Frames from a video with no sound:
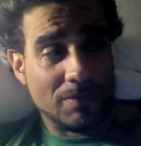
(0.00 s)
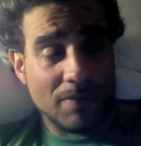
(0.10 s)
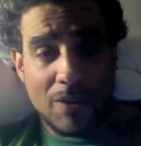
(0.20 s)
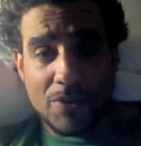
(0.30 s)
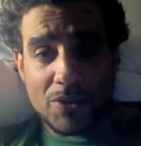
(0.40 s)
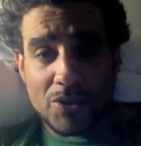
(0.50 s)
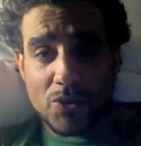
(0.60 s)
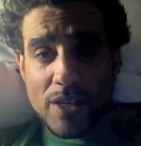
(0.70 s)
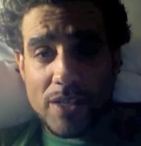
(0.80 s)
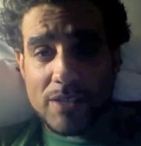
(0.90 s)
out in the
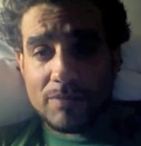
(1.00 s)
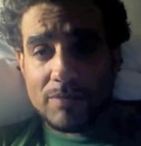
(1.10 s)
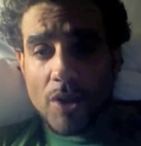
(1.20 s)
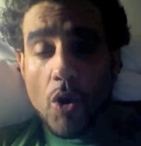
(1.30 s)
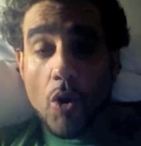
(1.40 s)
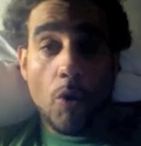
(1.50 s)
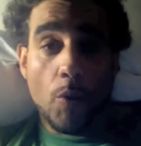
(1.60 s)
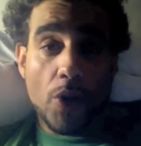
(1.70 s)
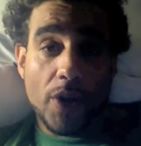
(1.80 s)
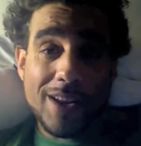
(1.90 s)
street or
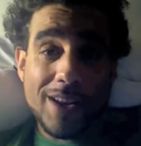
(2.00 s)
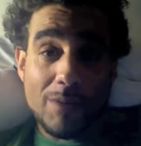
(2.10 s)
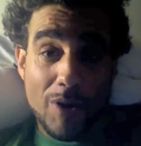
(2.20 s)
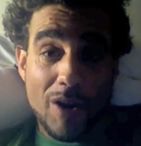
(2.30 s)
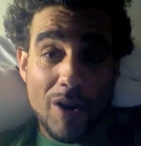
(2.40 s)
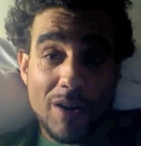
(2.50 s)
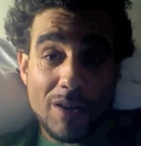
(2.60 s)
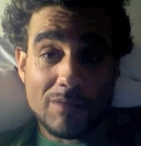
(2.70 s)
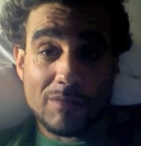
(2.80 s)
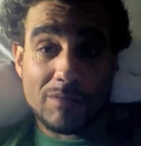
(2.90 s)
working in a bar,
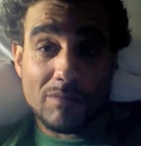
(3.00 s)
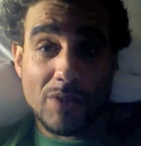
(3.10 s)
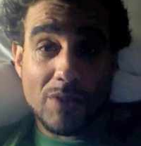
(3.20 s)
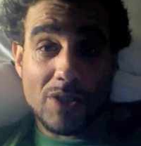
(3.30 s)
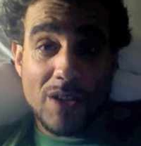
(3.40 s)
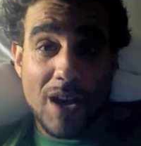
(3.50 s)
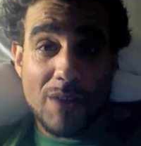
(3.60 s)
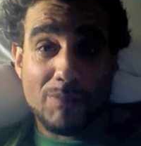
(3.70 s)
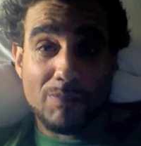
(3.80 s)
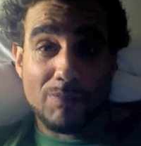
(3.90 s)
which I
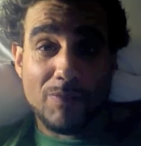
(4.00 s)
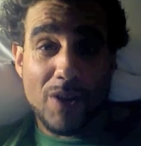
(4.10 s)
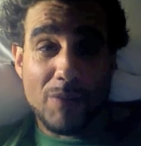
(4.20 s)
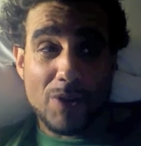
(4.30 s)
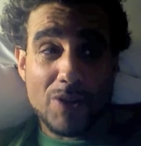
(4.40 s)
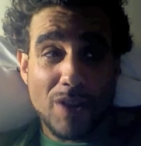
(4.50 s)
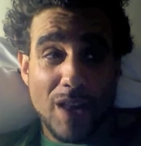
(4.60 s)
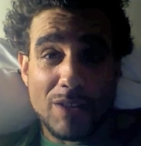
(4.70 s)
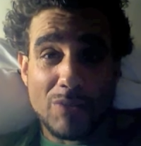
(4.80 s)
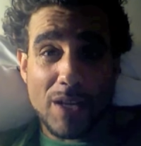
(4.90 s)
very much
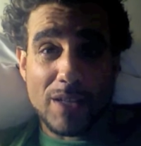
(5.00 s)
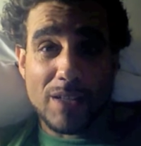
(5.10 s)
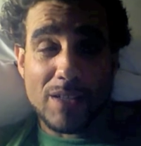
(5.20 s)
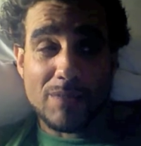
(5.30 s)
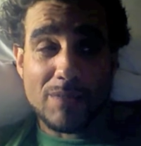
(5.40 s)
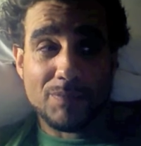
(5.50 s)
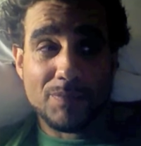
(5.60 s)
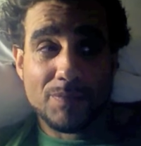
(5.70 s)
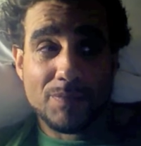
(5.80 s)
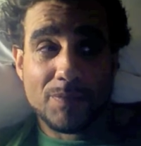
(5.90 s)
liked when I did.
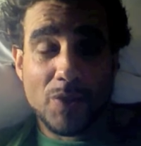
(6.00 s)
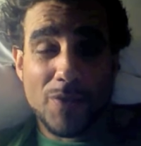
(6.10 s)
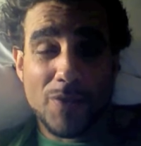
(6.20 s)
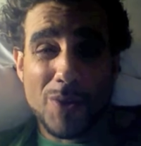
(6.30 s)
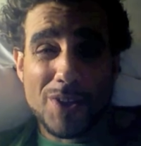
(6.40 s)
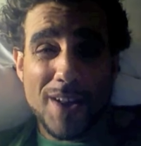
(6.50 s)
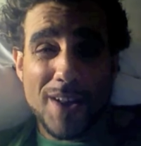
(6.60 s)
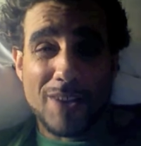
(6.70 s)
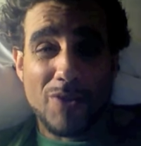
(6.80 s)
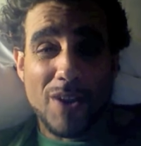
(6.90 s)
So if I wasn't an
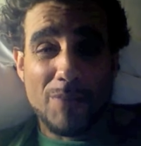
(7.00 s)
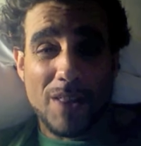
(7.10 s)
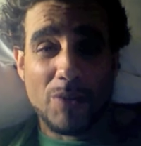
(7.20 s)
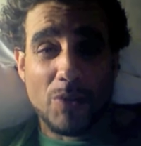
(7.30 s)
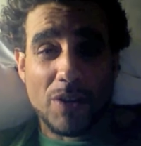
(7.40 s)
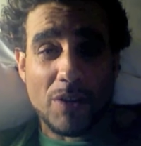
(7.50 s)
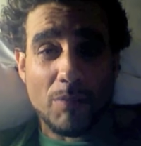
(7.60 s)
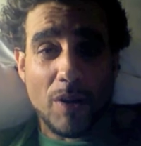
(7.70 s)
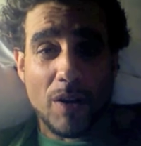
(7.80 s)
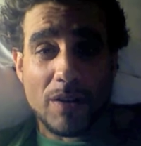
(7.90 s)
actor, I'd probably work in a
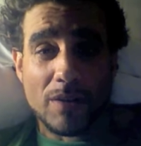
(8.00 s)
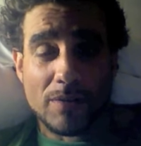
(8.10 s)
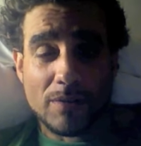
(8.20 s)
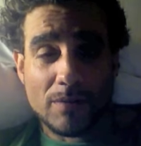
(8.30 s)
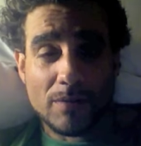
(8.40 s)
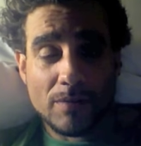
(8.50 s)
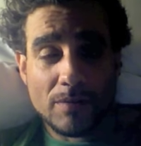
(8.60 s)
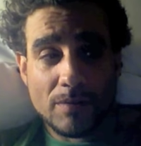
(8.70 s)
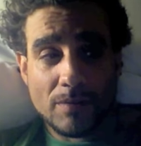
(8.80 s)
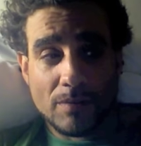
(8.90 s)
bar.
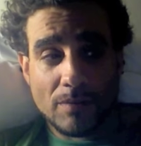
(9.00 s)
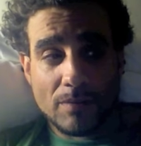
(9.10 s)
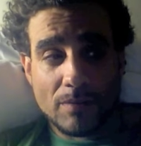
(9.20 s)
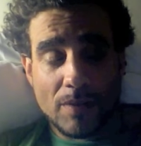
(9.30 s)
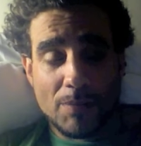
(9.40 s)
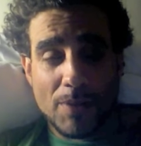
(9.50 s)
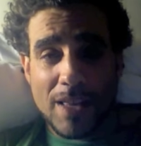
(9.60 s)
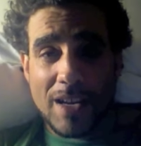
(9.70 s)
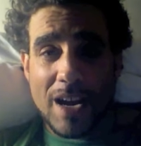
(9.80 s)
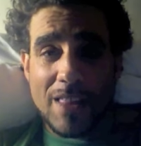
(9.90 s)
I'd be
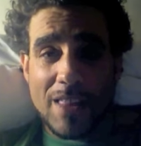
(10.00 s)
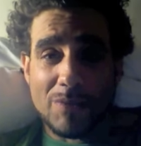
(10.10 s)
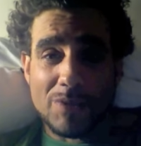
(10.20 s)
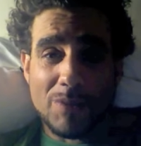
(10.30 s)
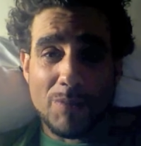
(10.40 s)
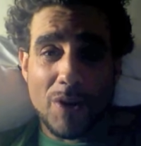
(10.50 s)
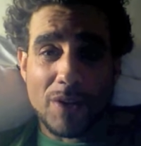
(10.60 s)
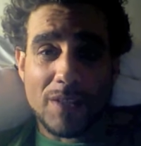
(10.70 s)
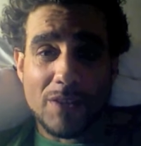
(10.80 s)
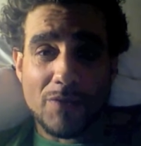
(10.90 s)
that guy that was the
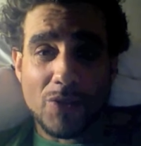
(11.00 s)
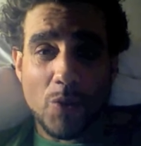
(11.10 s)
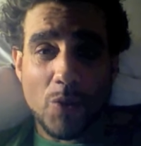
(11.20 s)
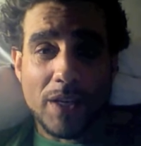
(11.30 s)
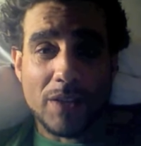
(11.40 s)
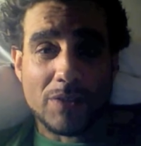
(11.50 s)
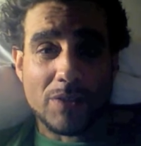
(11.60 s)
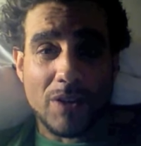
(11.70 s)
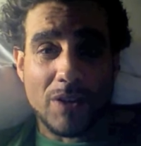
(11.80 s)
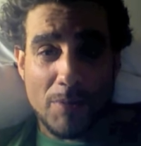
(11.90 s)
bartender for 20 years
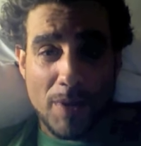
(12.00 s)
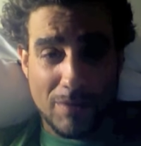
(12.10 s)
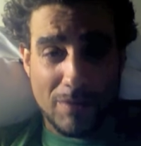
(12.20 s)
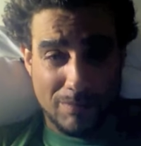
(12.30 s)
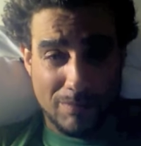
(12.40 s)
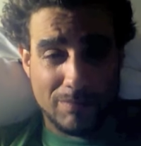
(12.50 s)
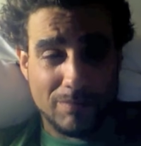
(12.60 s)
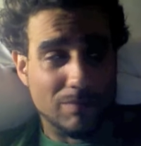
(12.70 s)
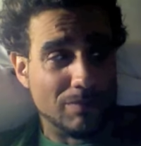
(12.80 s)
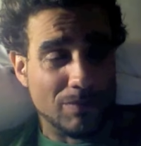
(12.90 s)
talking about
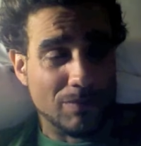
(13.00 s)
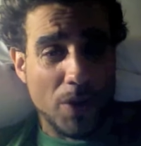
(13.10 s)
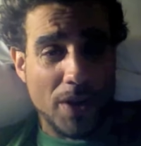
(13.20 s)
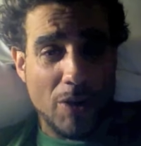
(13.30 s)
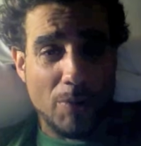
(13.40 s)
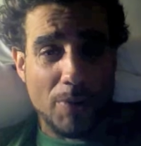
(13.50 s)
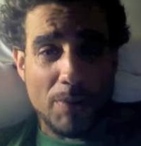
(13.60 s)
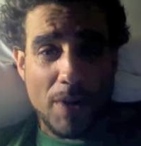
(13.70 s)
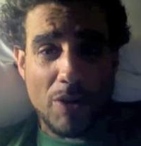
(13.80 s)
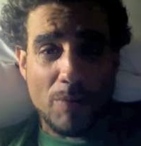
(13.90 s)
one day opening
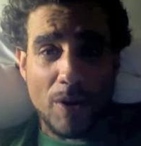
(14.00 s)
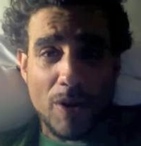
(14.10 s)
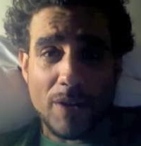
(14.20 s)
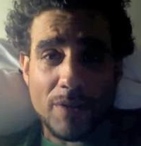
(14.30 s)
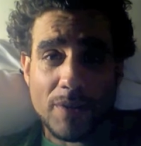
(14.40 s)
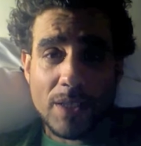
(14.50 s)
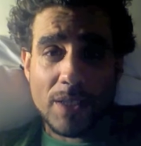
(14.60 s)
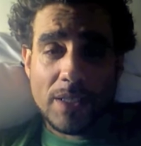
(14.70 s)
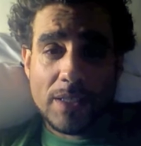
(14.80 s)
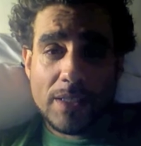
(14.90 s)
my own bar.
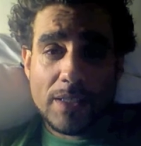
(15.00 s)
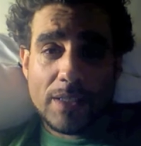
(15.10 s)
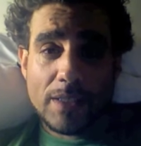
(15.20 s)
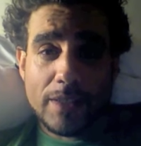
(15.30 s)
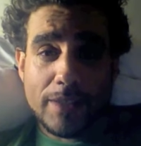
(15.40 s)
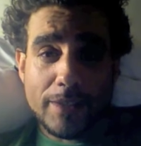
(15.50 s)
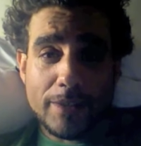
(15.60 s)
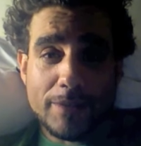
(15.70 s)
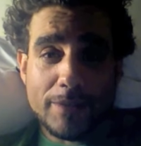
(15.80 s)
Uh,